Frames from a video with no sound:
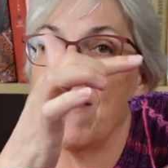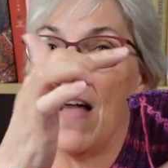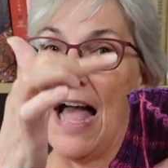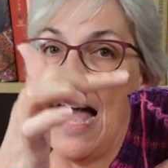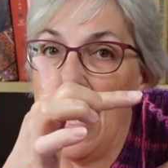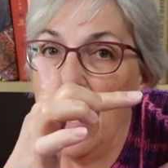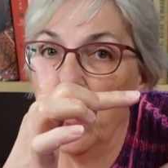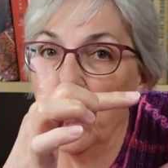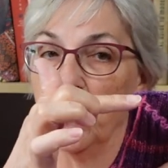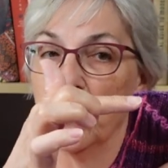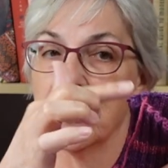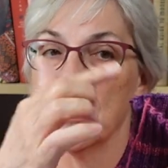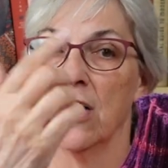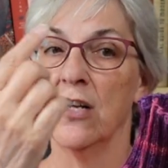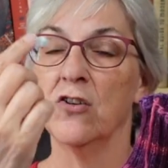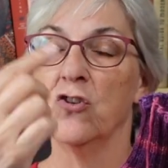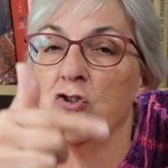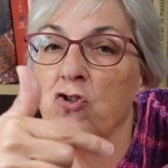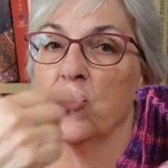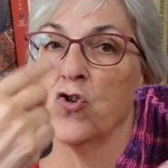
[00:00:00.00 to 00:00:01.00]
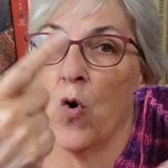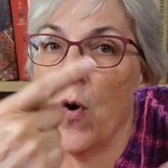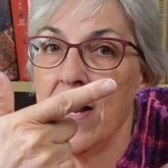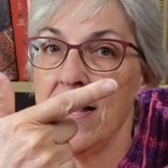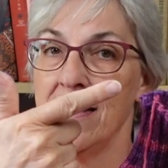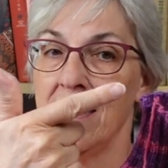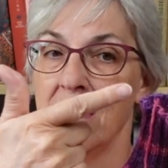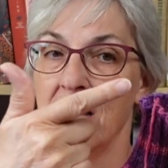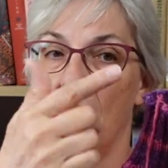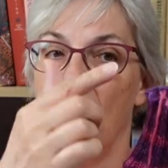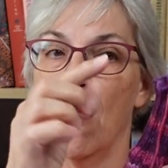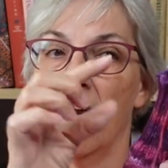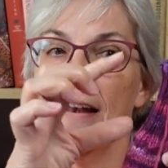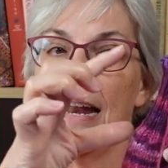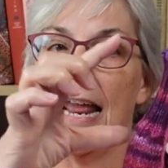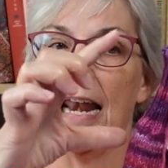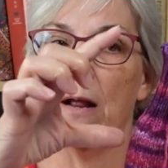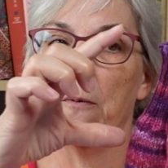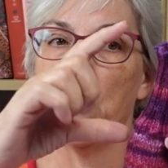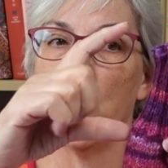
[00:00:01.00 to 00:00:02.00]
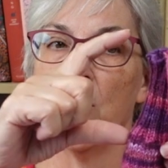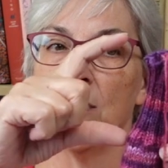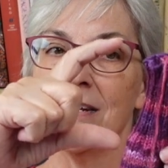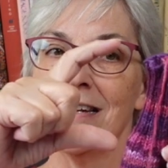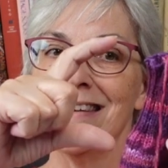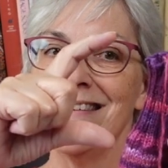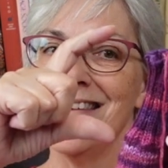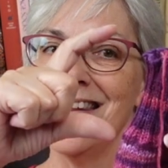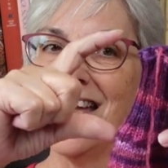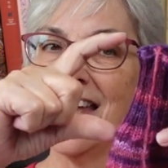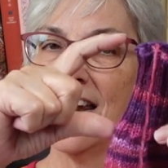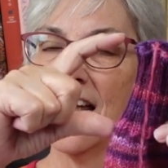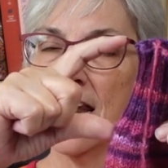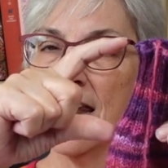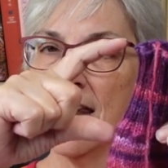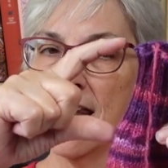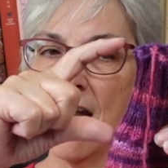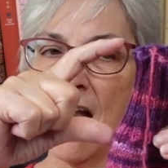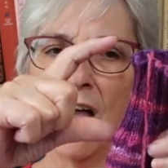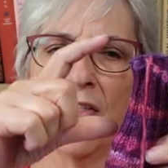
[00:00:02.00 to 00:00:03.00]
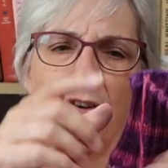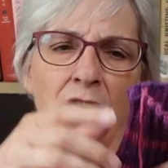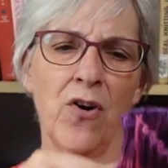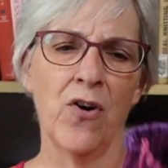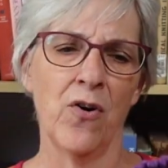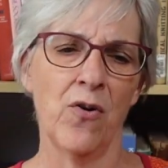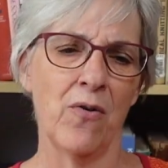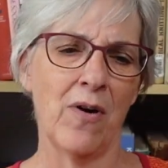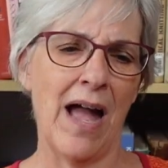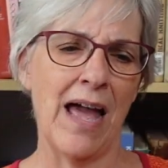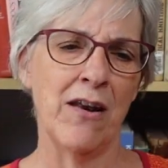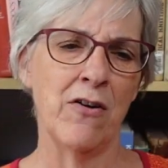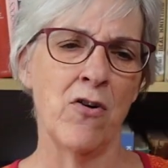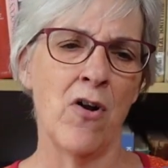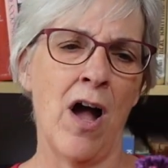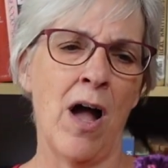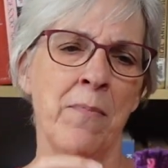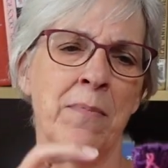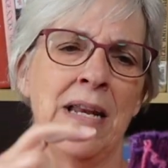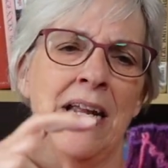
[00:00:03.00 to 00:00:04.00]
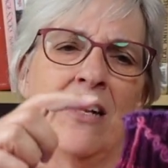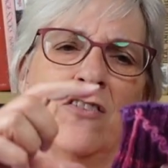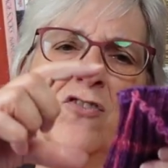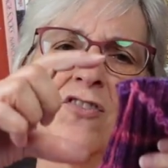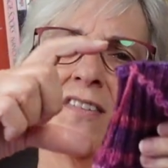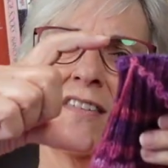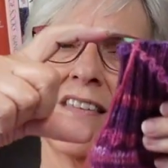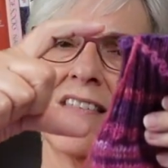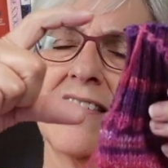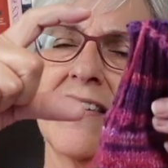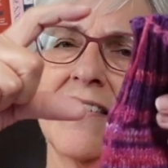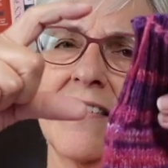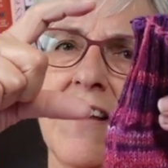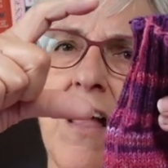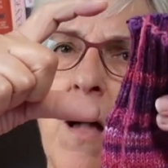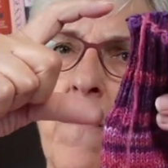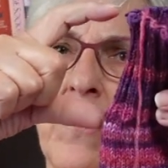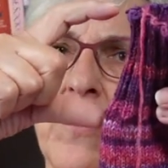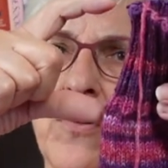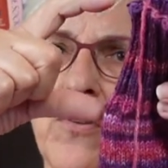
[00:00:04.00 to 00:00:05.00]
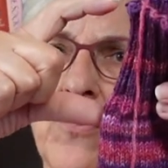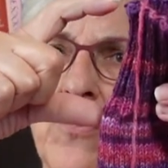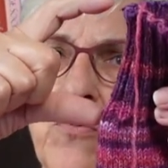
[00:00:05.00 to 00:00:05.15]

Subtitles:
out, join the yarn, and I'm going to knit another, I don't know how many inches this is, couple,